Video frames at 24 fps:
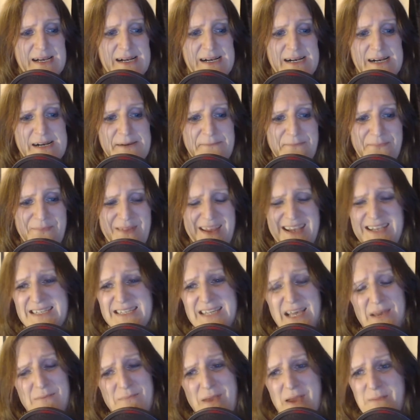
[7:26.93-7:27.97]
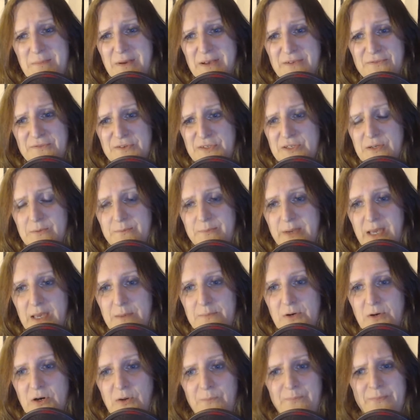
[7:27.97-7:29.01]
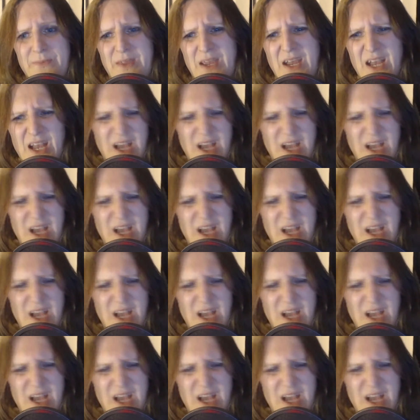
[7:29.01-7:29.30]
Like I say, maybe it's for some people.